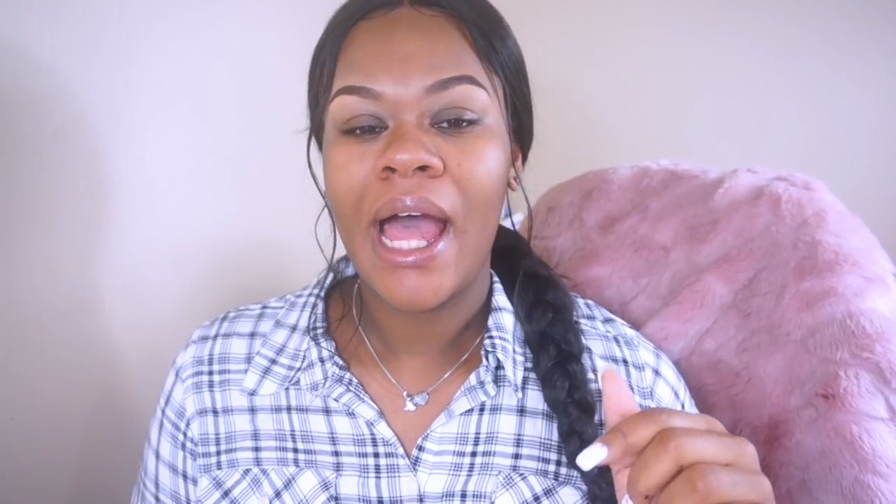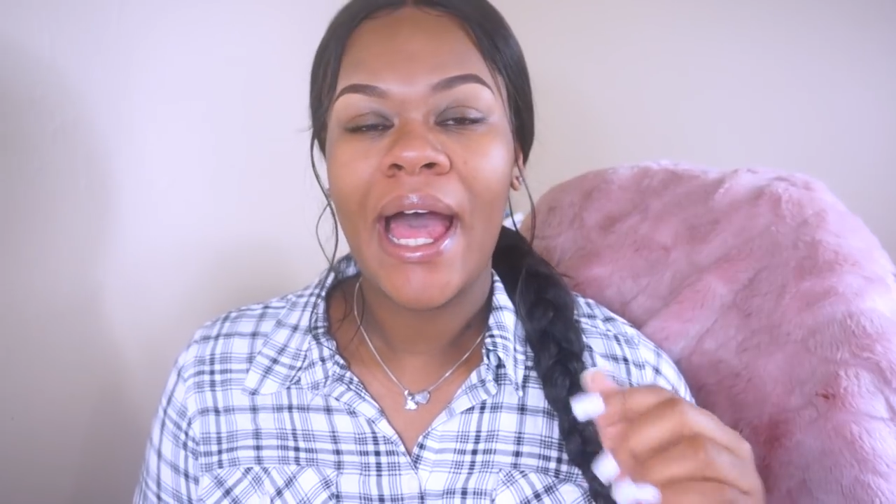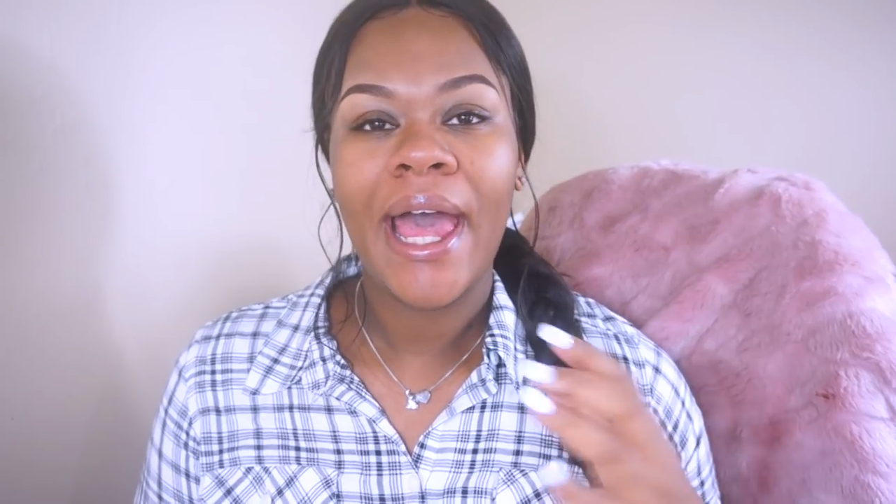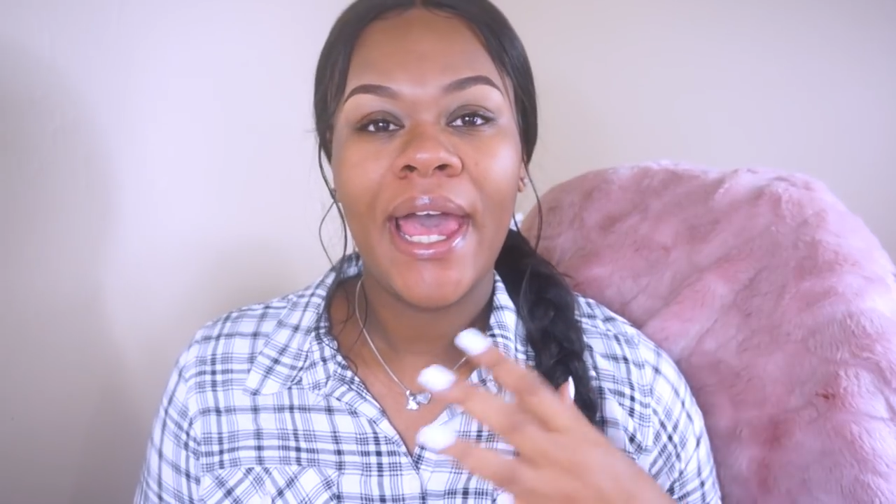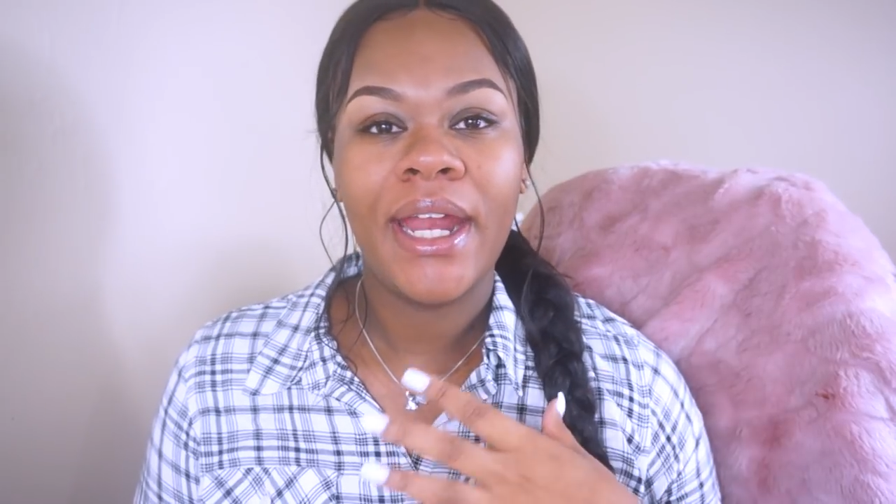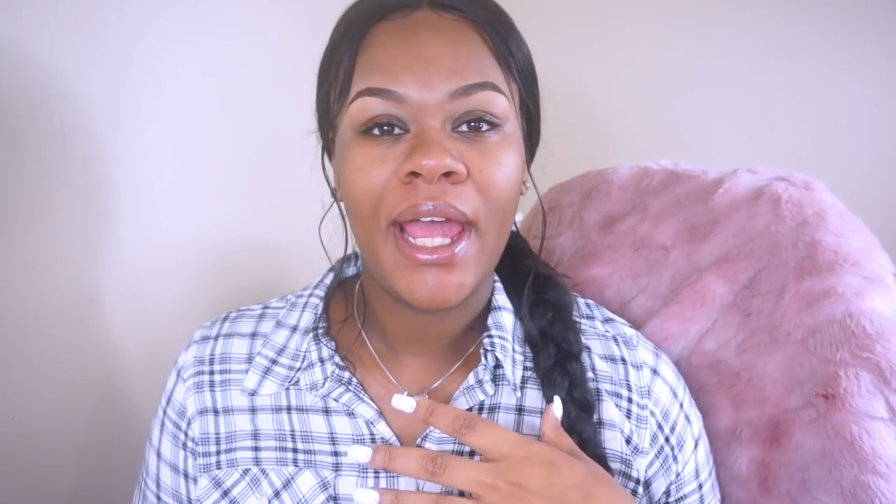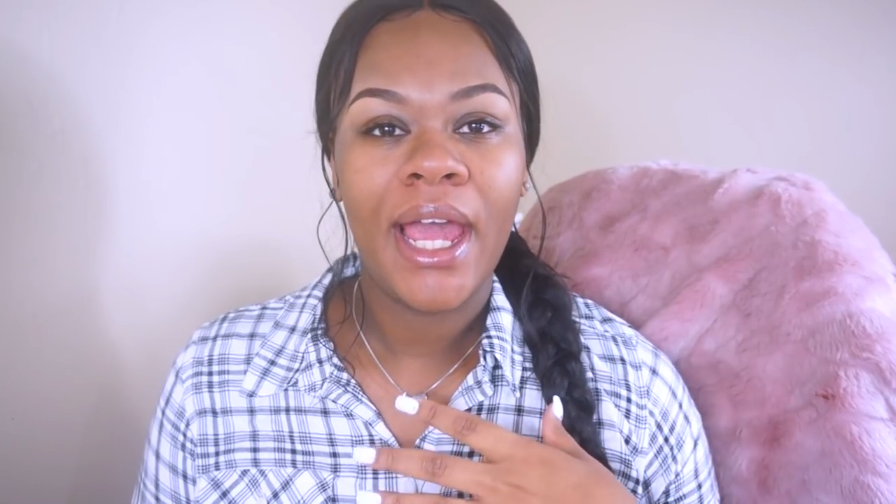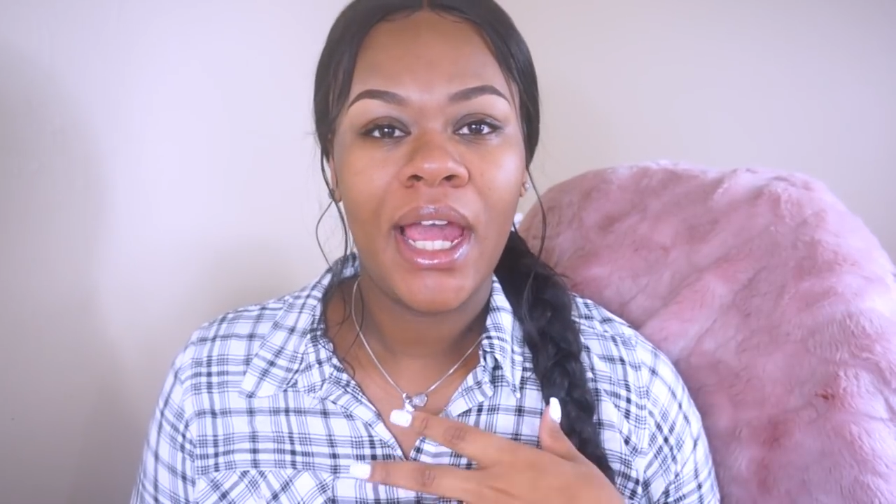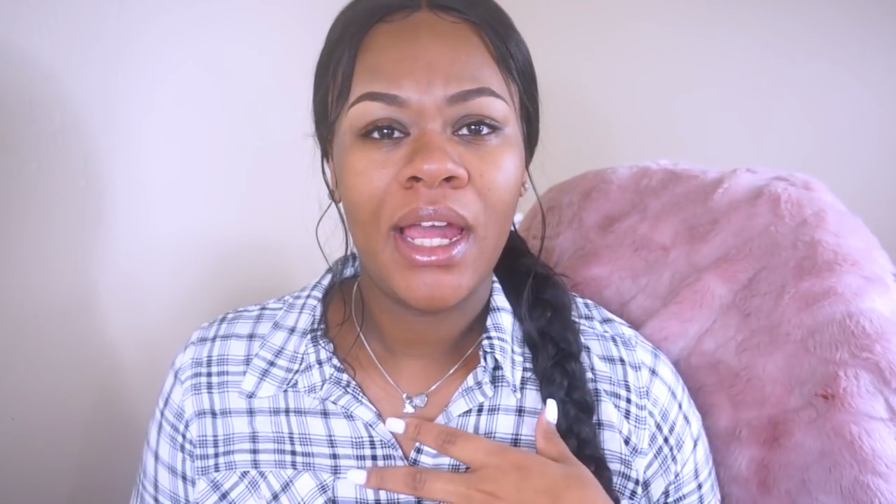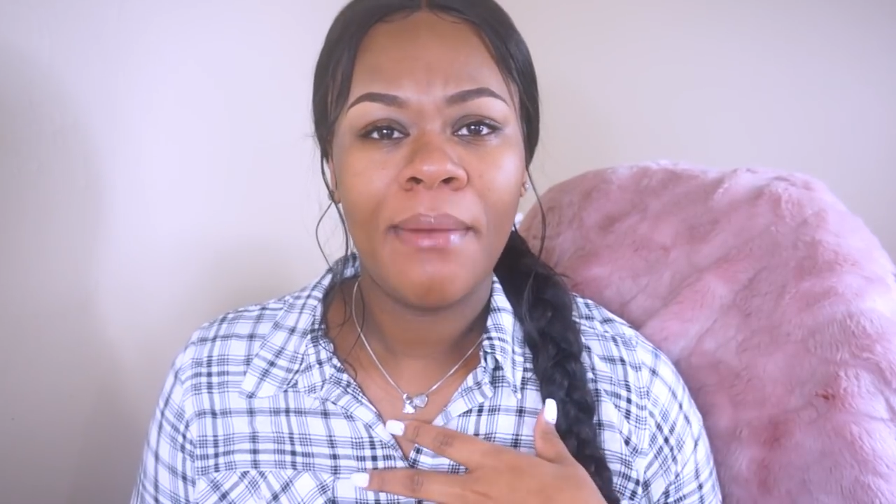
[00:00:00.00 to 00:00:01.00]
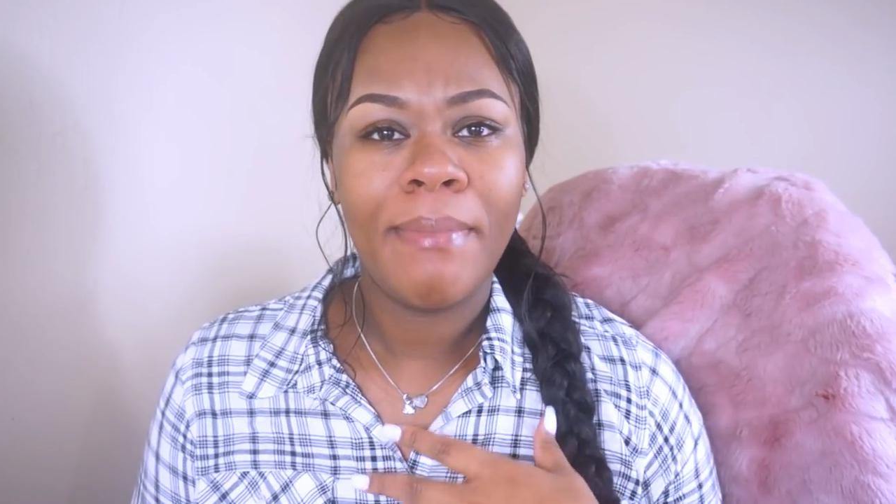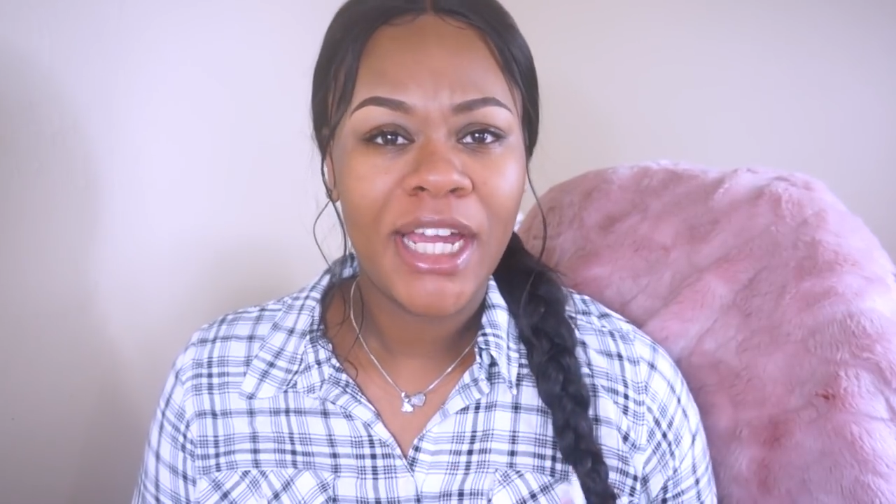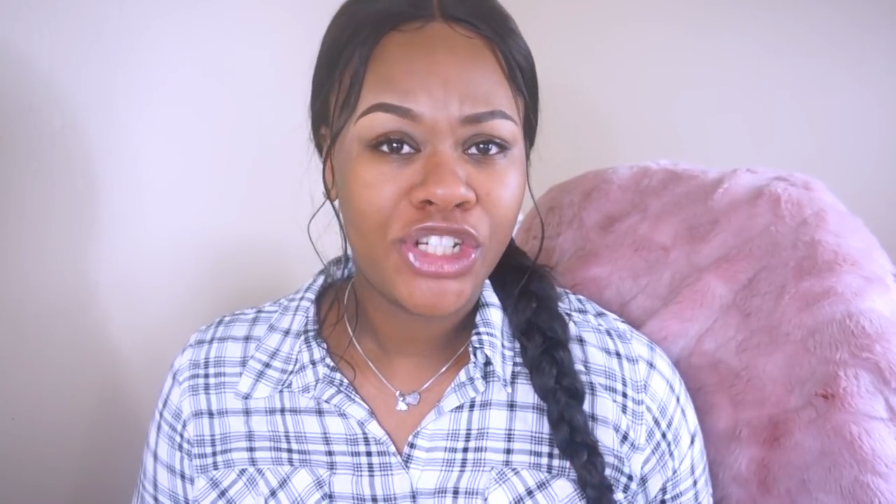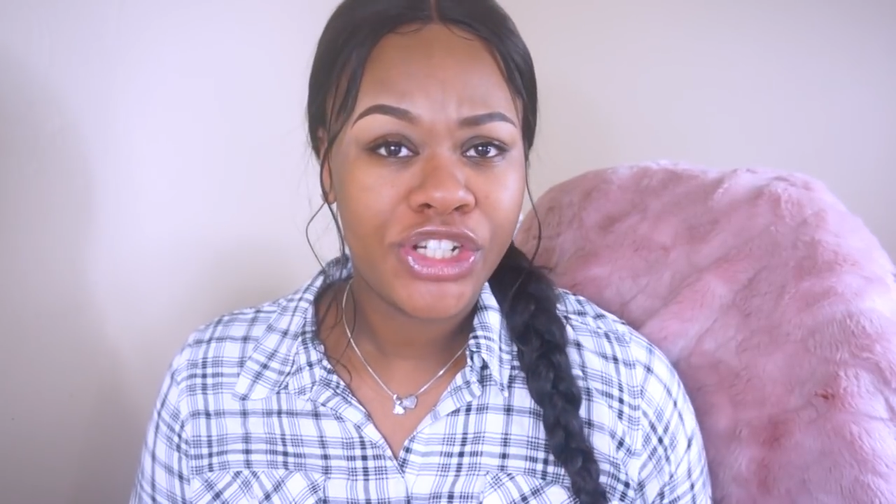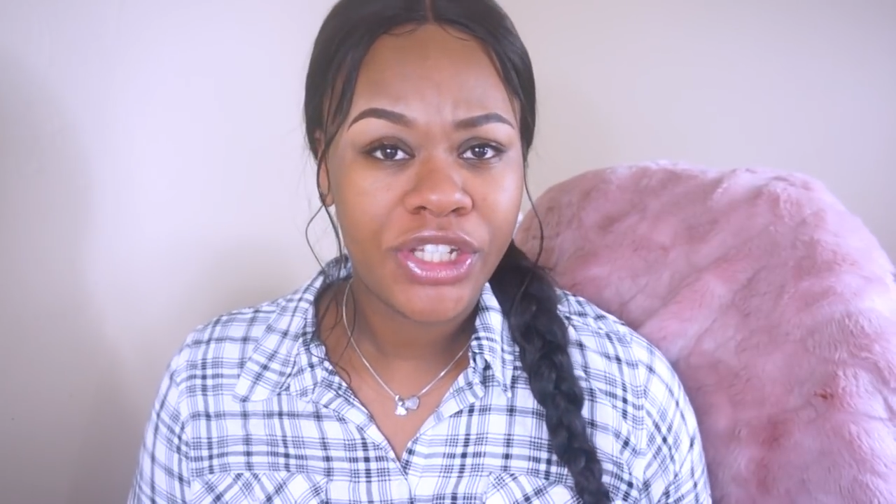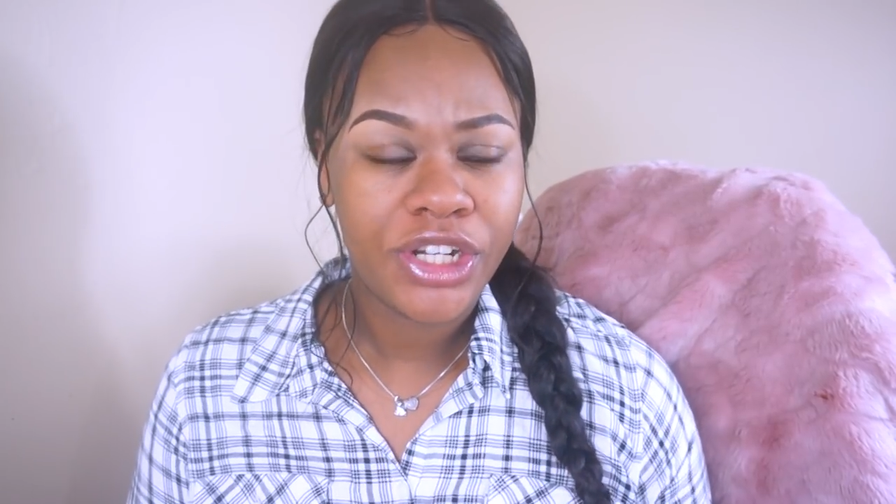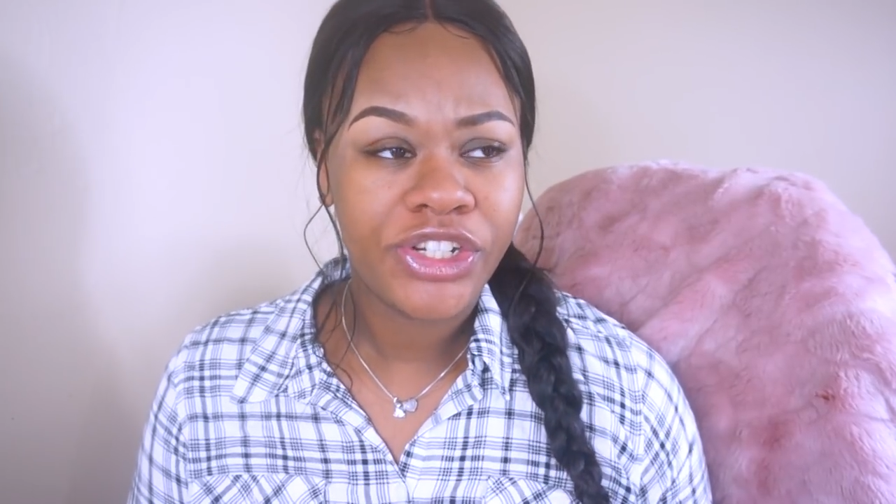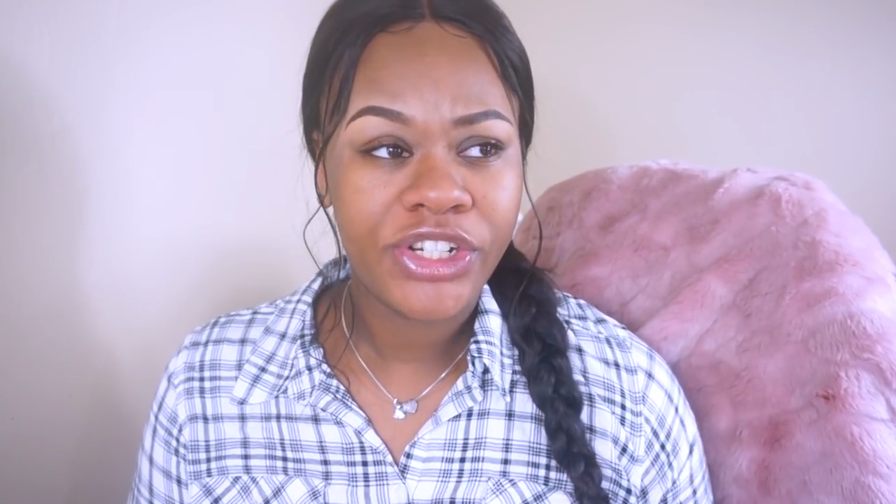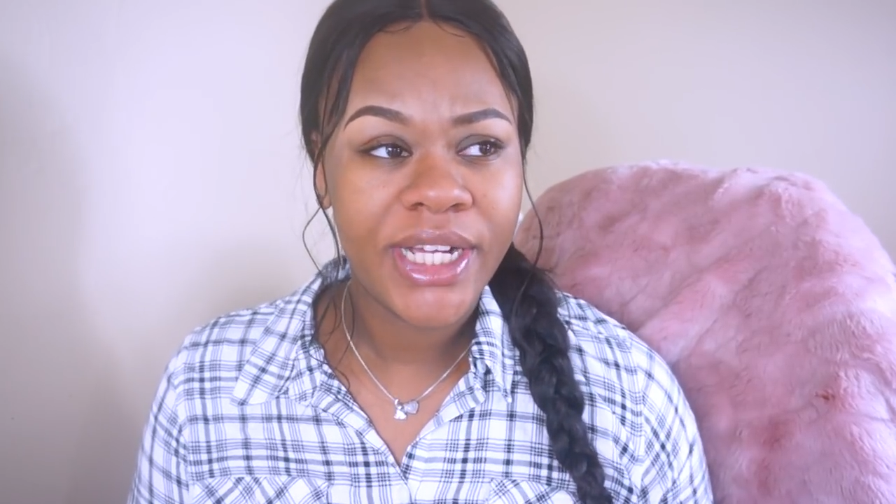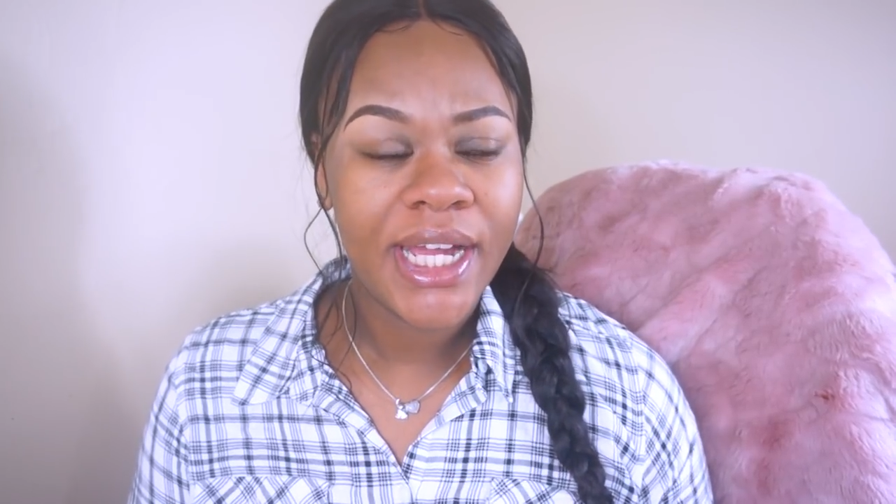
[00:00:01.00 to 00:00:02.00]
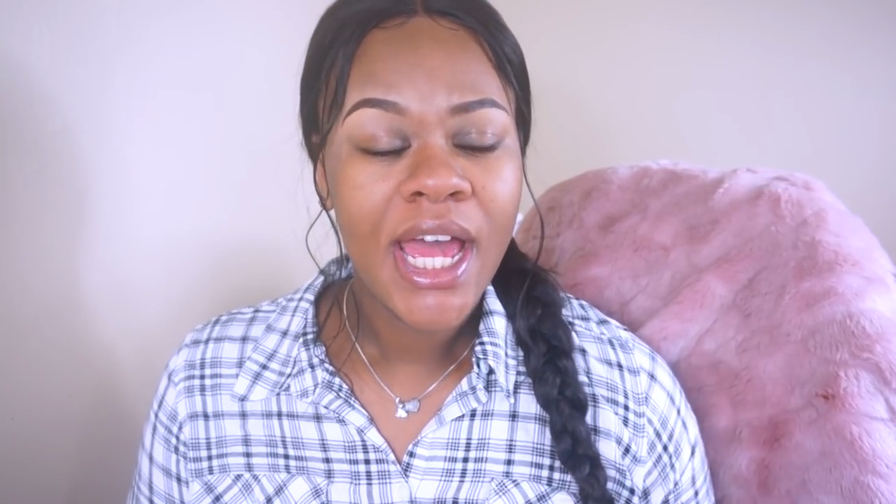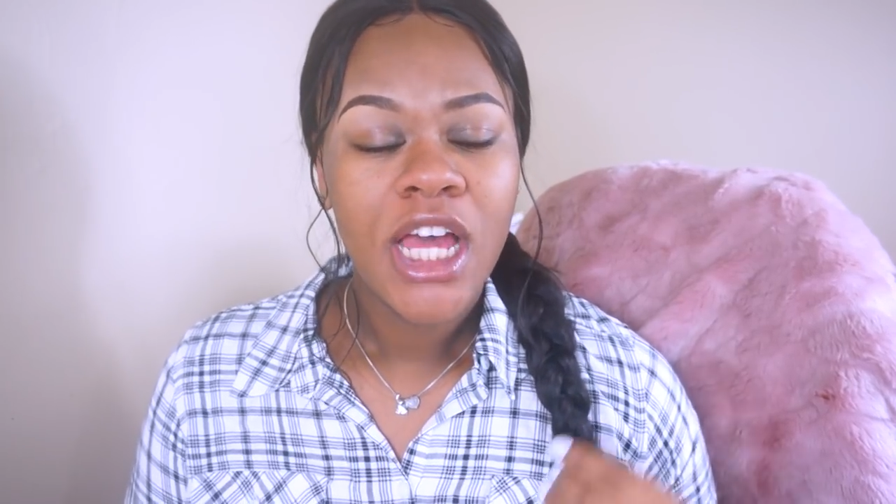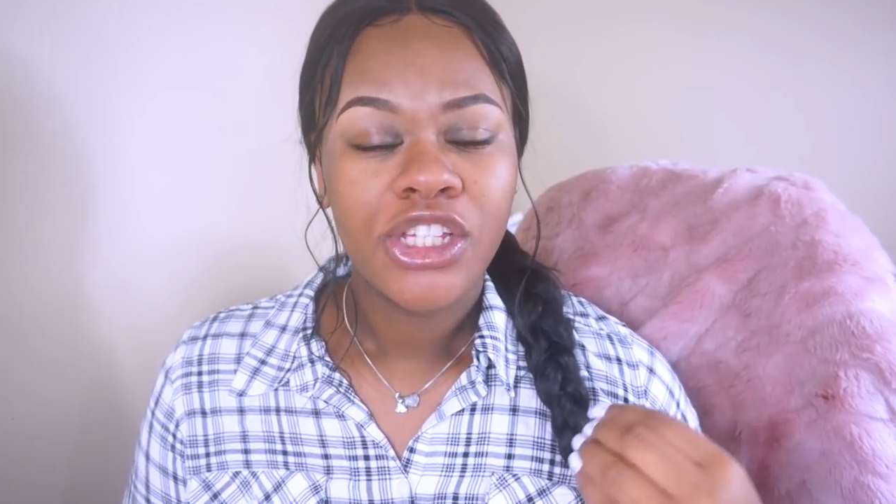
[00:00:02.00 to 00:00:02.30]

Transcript: I had a major surgery,